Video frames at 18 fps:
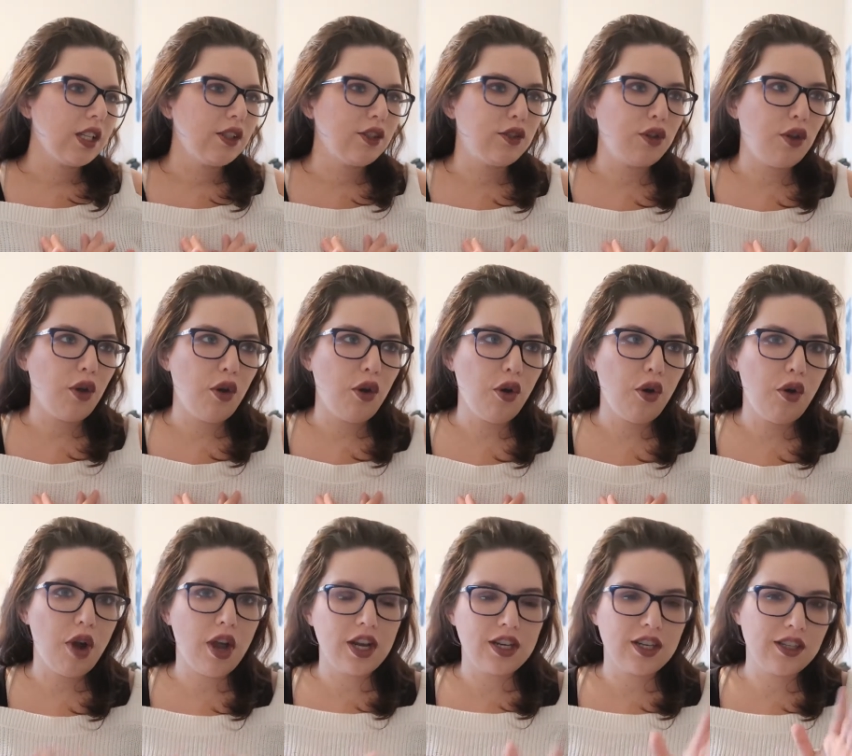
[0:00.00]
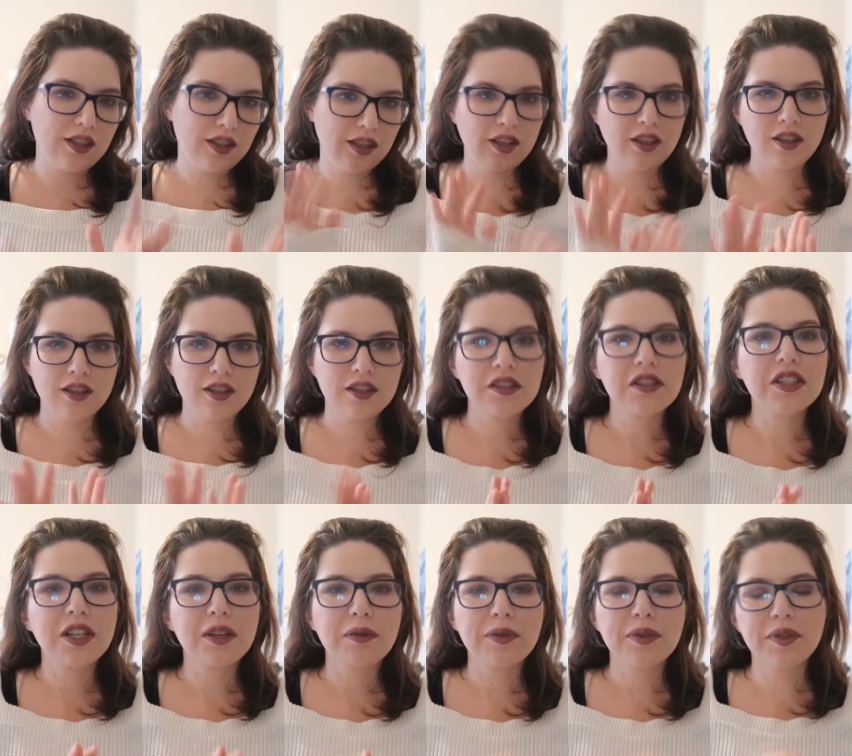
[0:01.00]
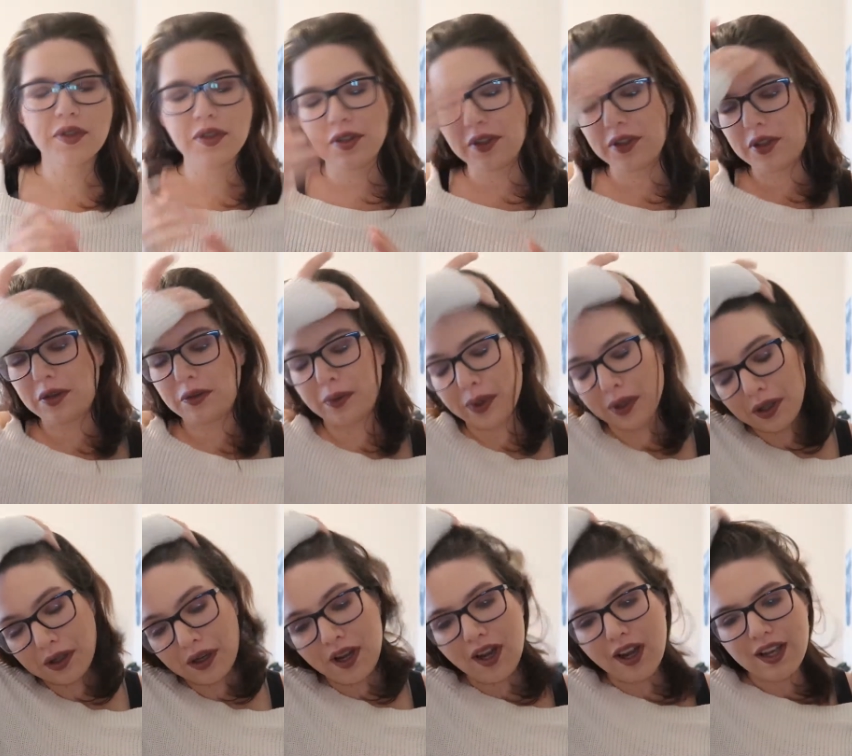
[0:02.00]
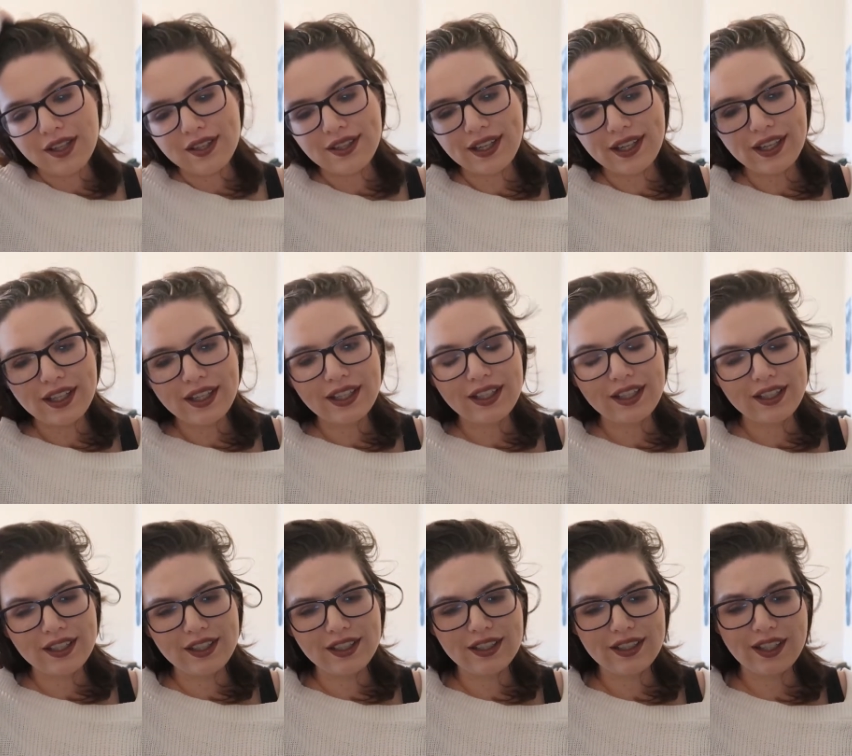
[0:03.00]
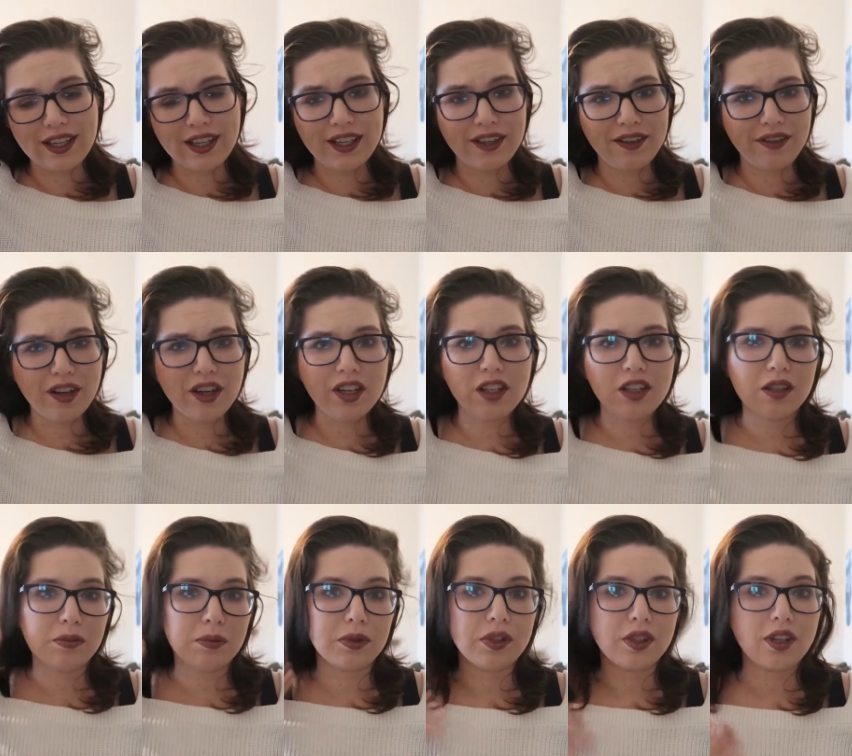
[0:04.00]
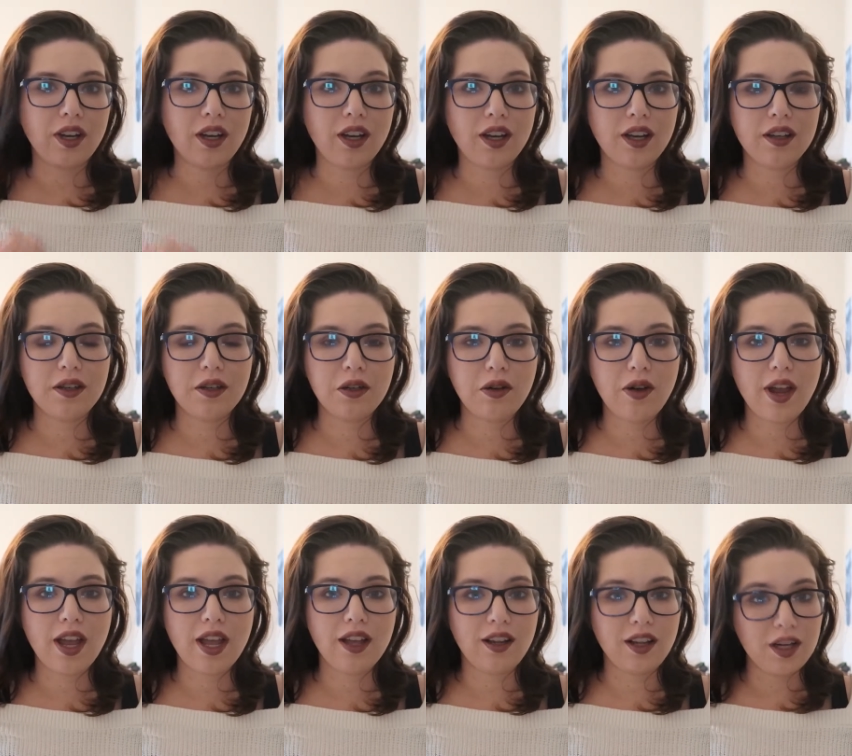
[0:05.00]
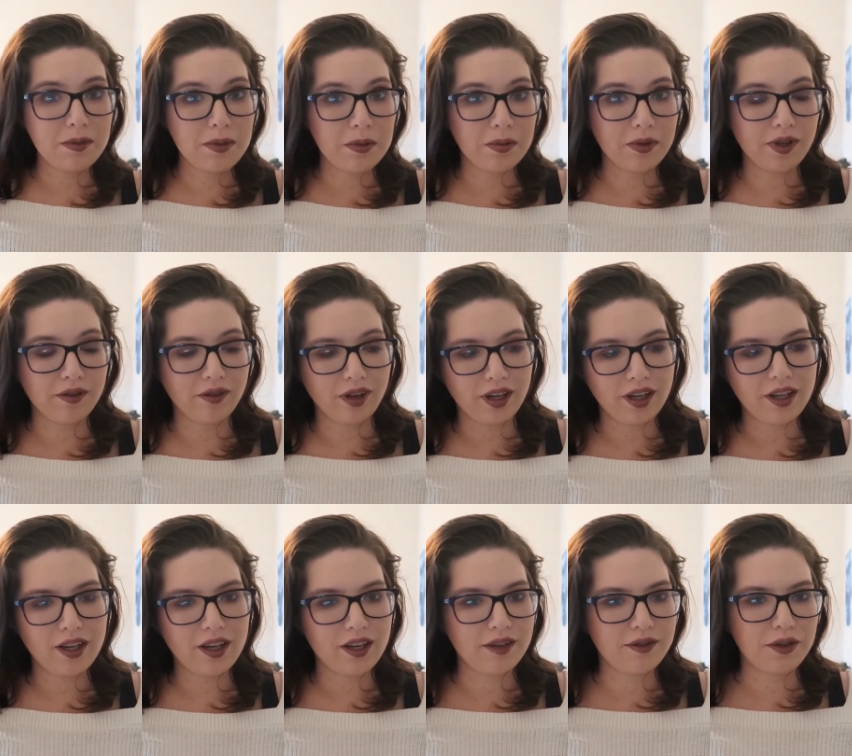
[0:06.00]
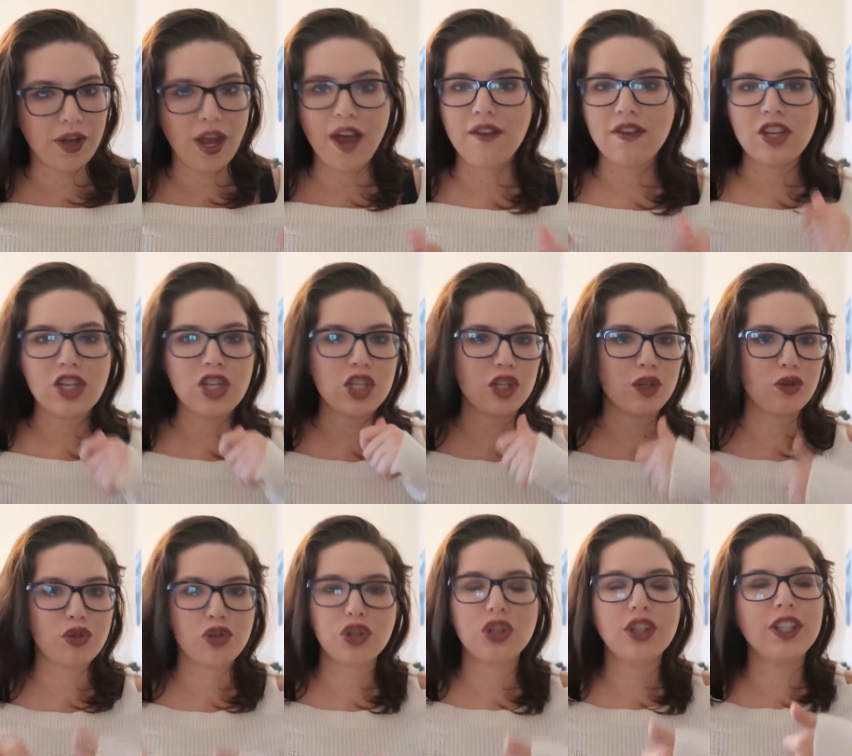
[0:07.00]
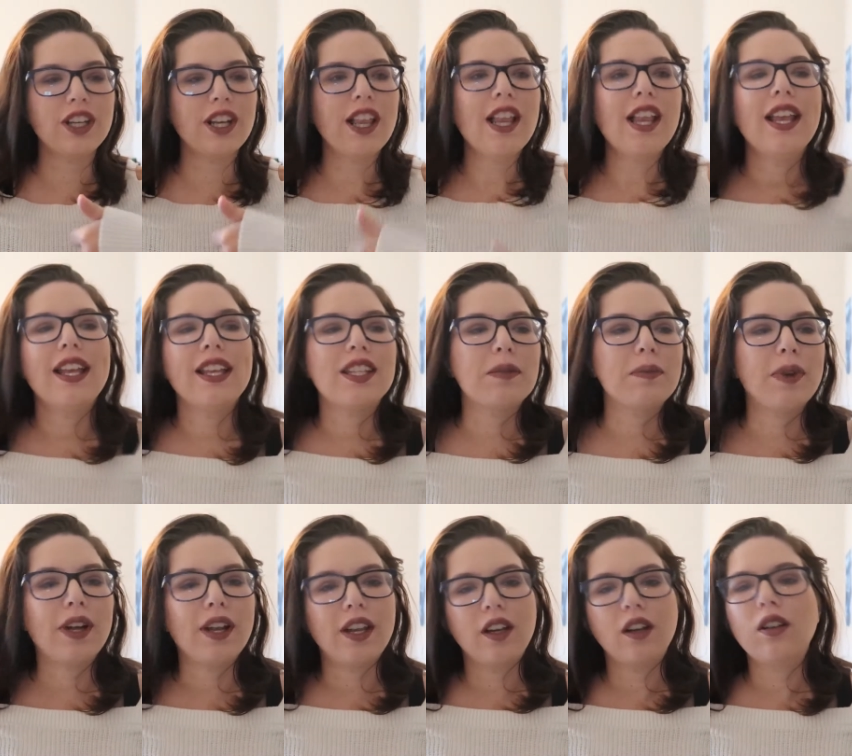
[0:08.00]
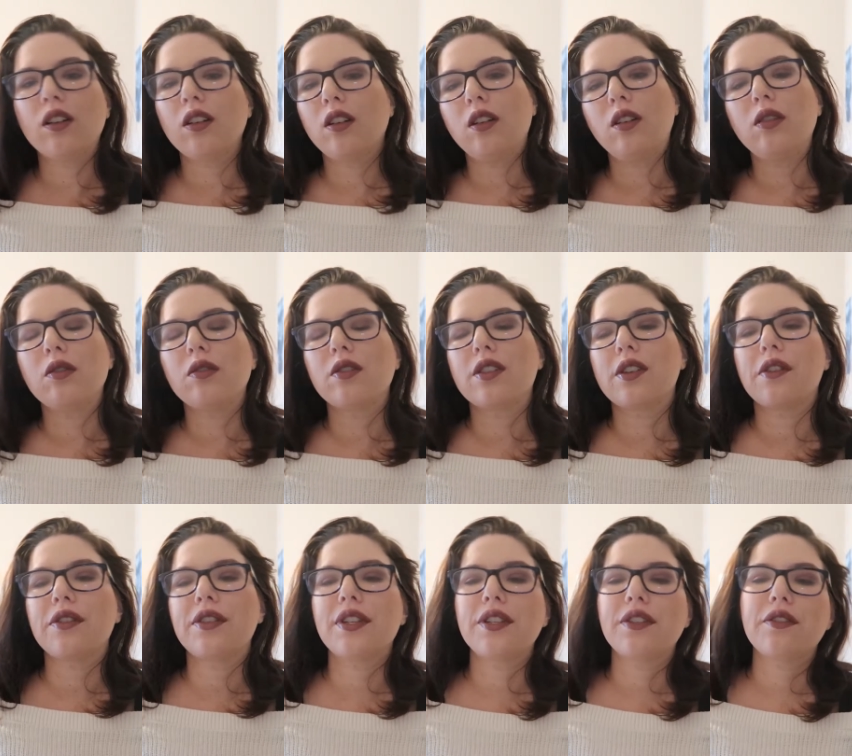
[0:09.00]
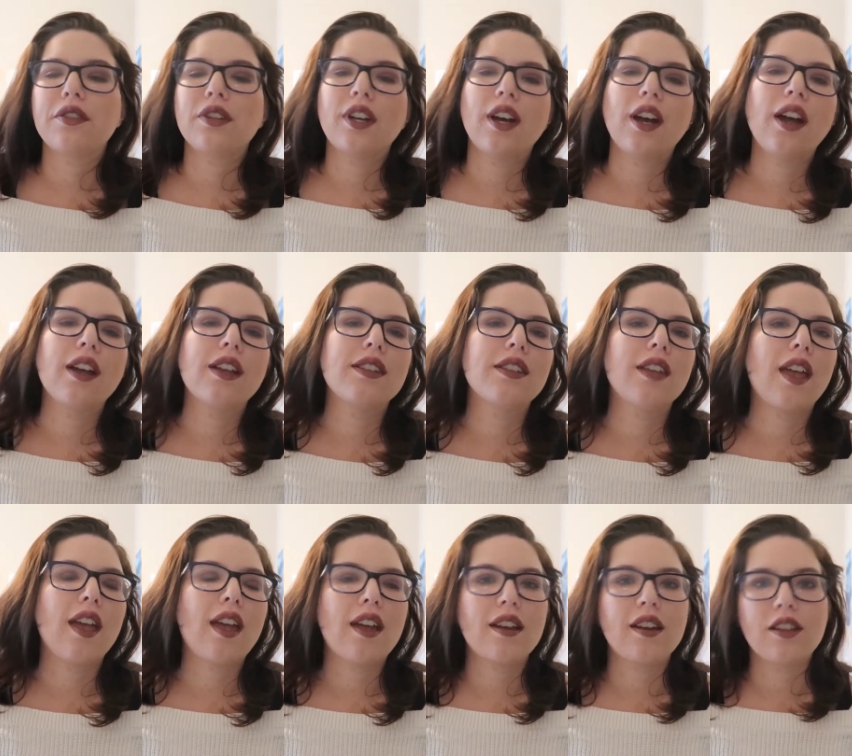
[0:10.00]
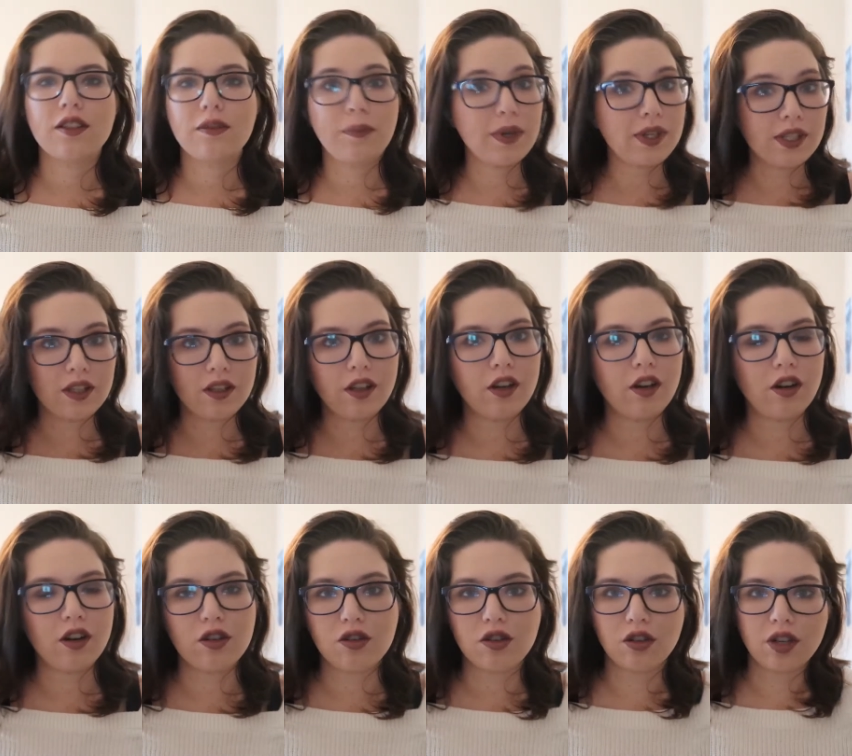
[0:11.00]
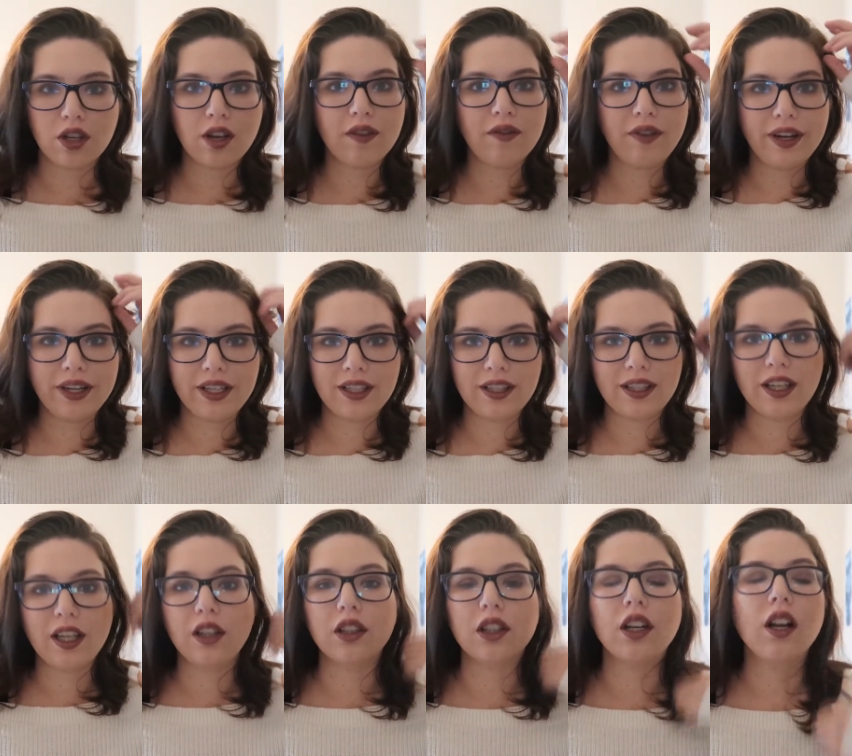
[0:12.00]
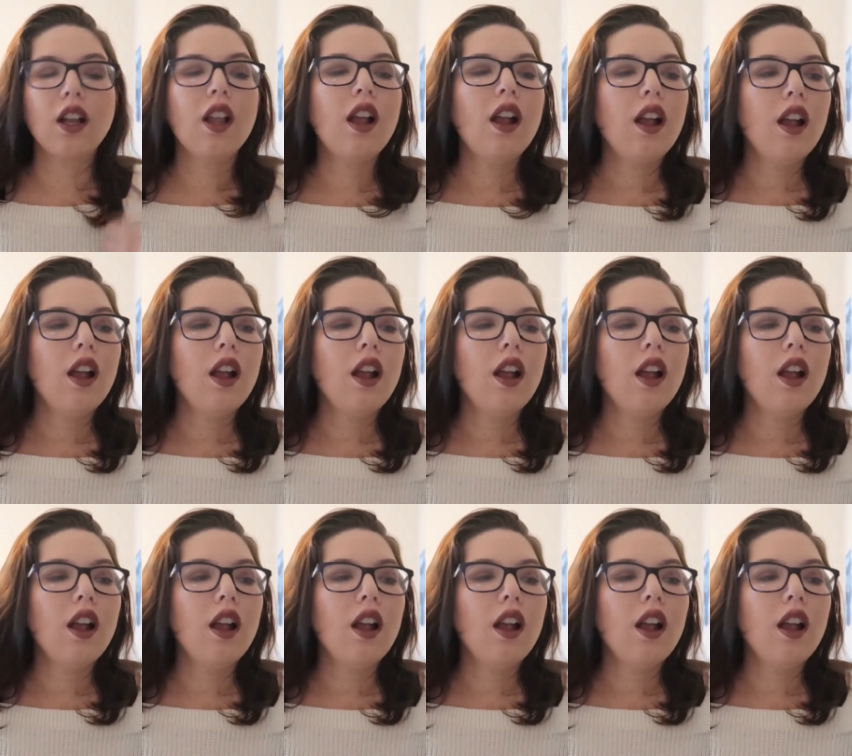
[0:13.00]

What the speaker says: So I did, that one's a little weird. Sadie is a very good book. I know a lot of people have read it, and if you haven't, you should. It's about a girl whose little sister dies, and it's basically her journey on finding the killer.